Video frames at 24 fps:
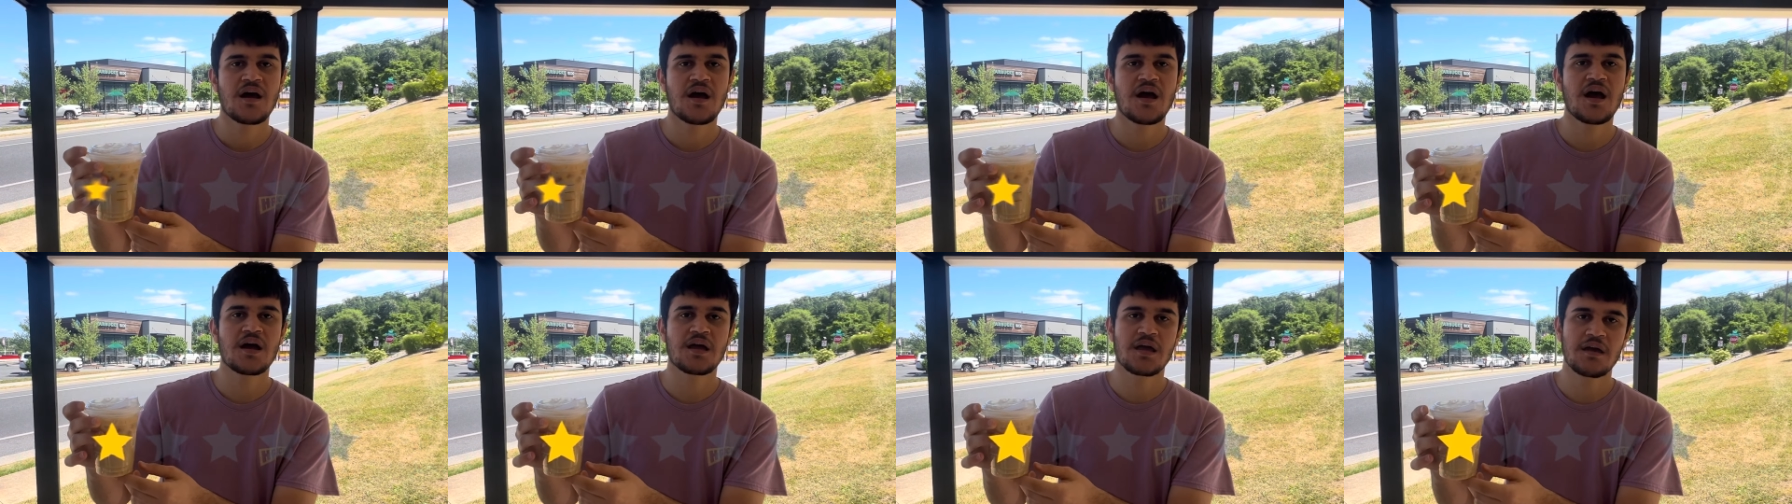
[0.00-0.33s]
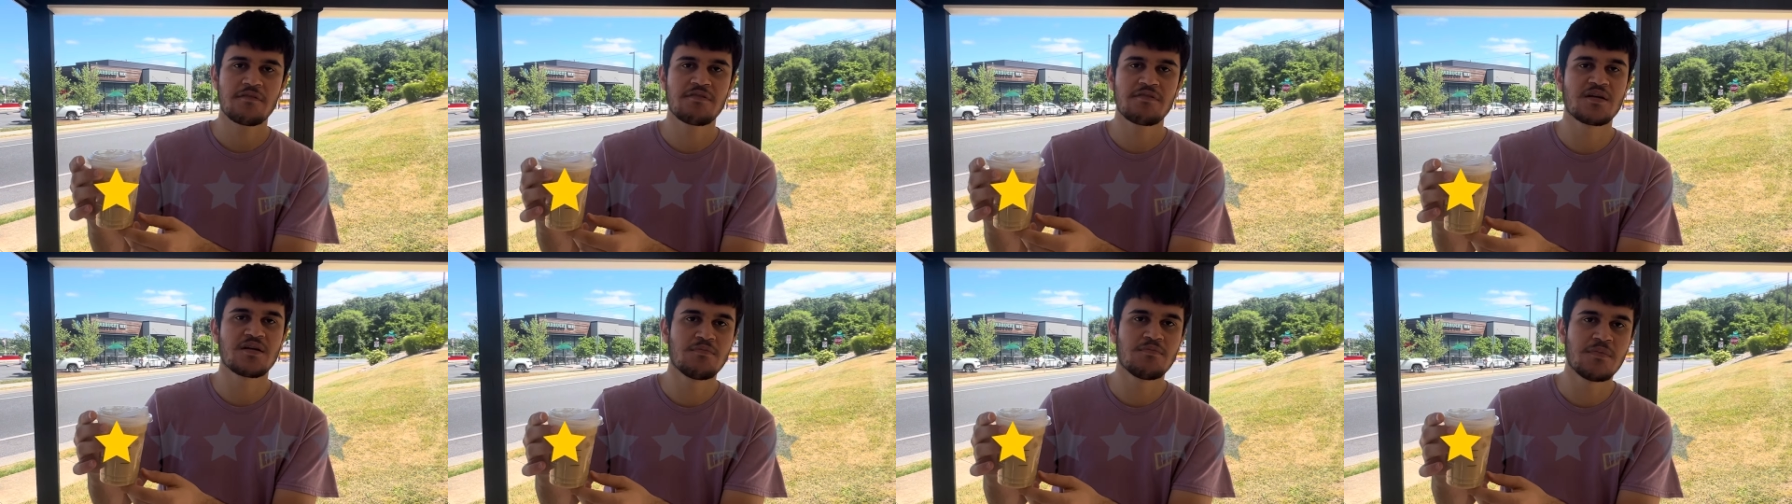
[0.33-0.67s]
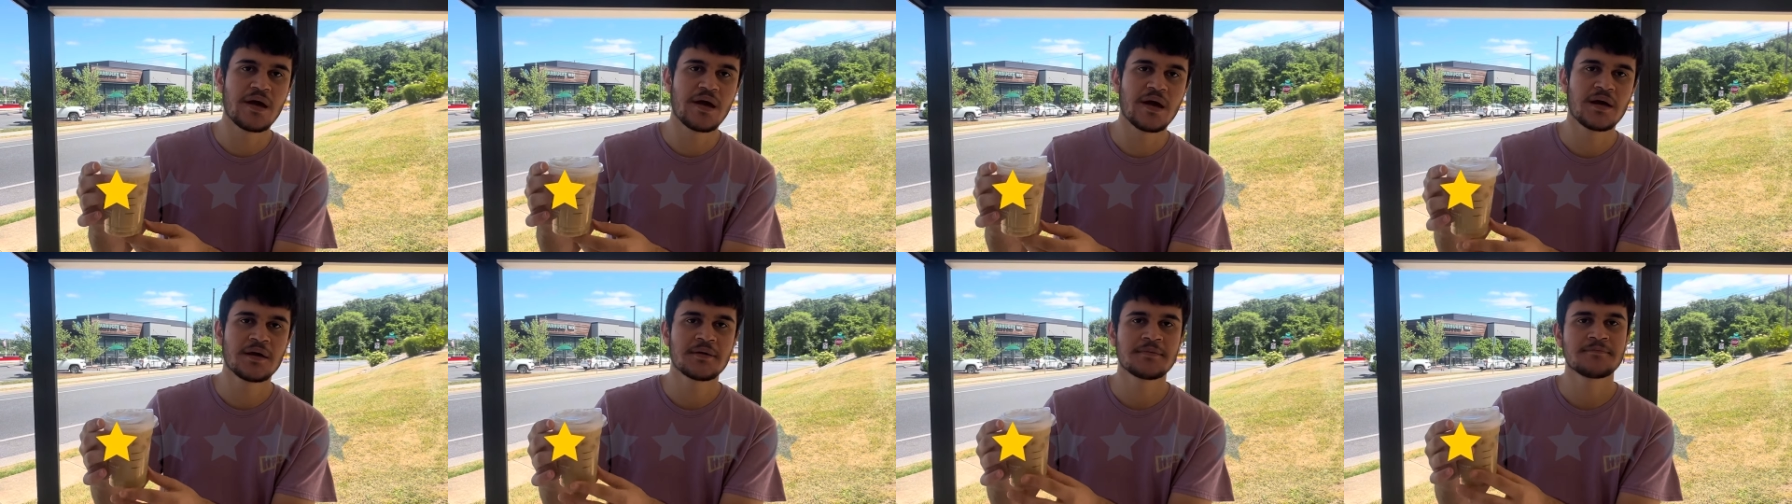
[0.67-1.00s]
I give it a
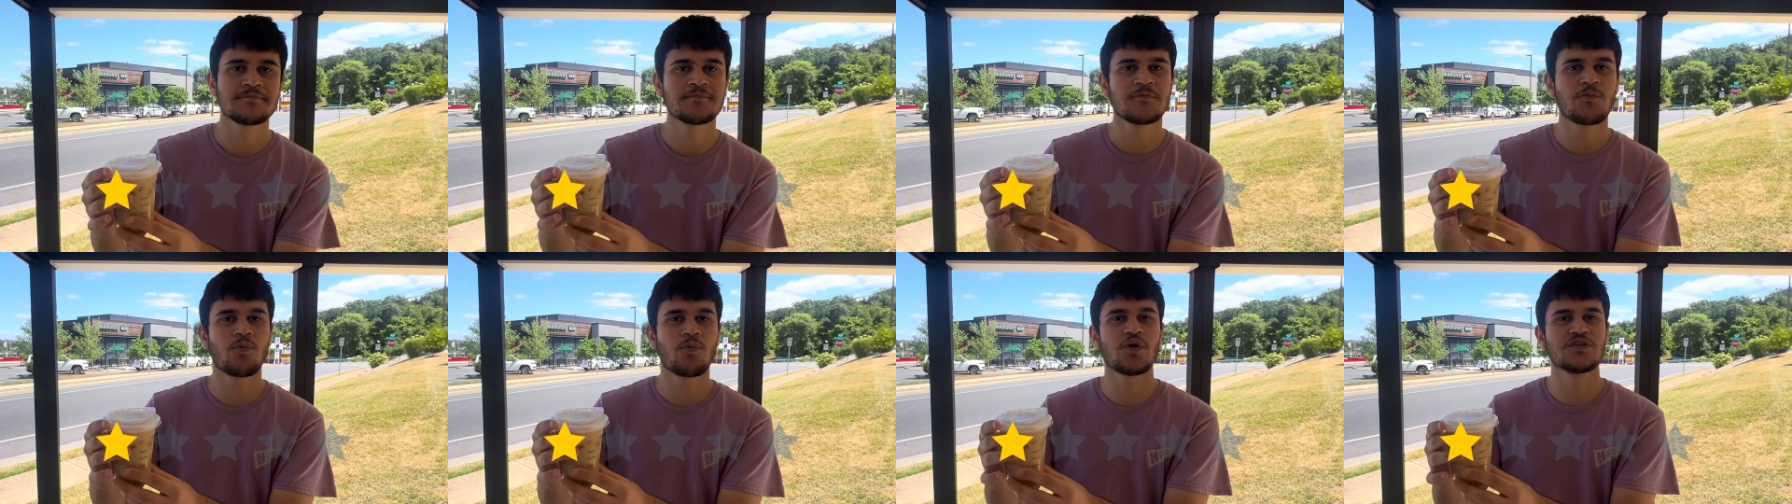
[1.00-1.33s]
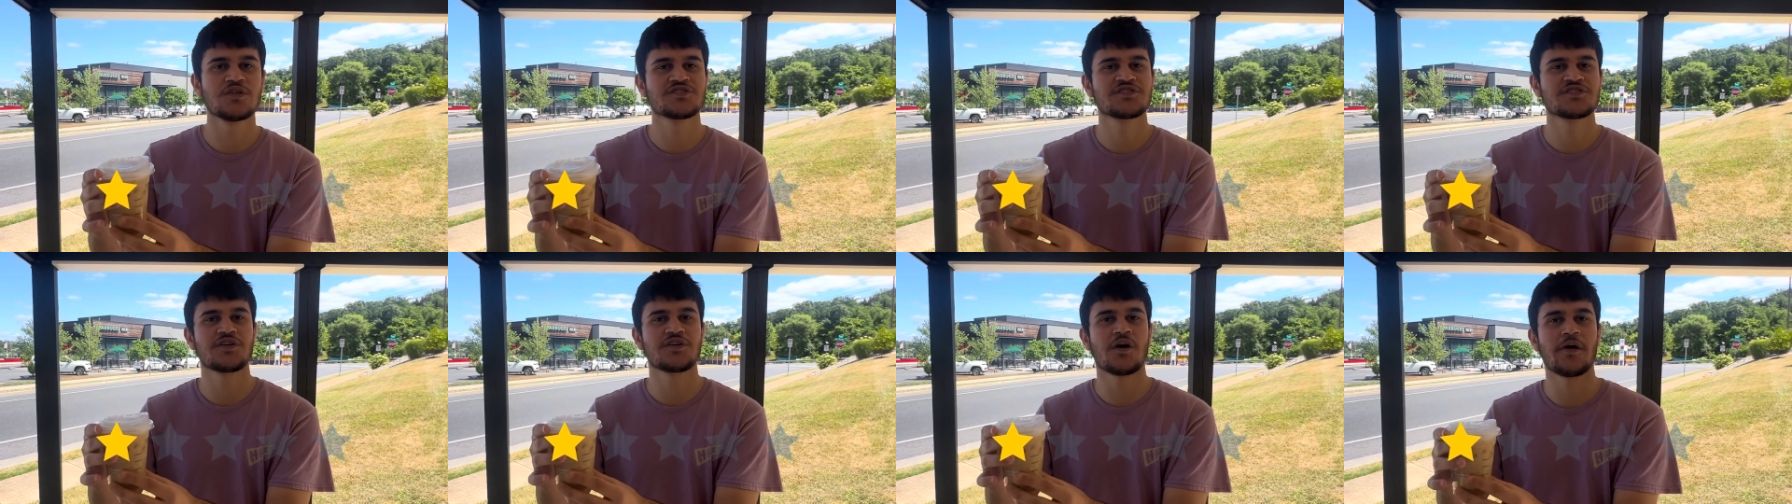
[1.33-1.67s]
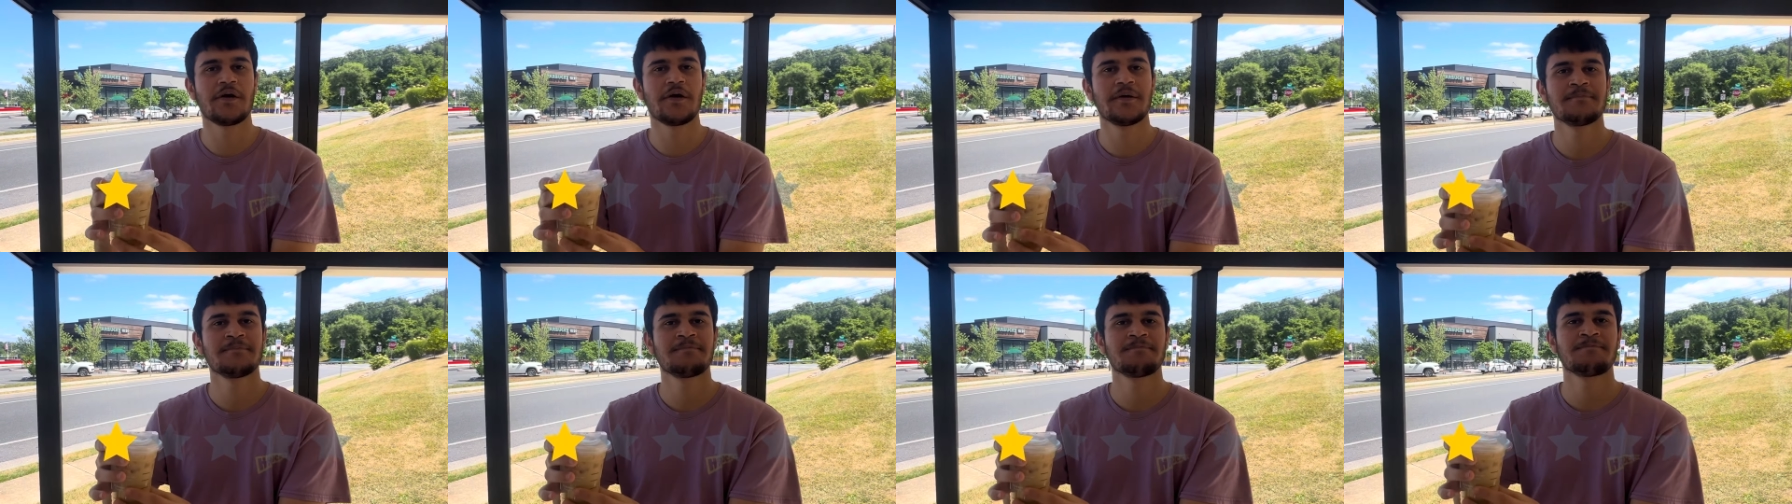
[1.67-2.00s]
meh. One
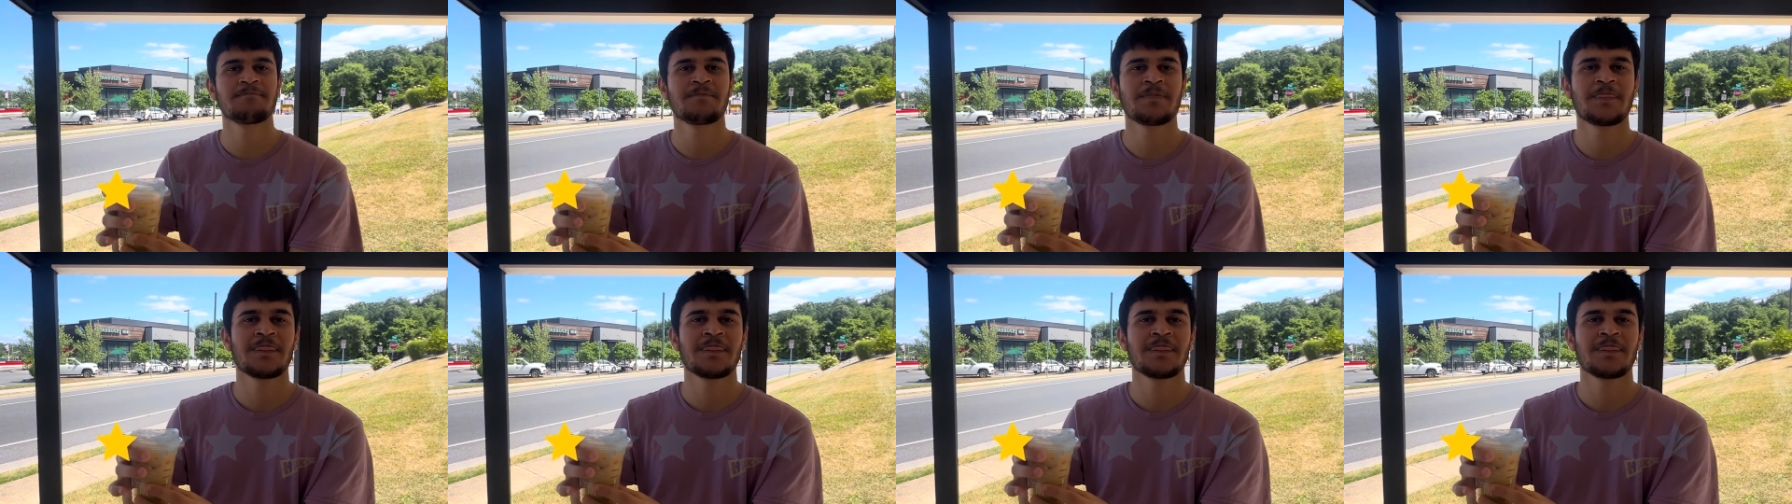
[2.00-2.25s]
star.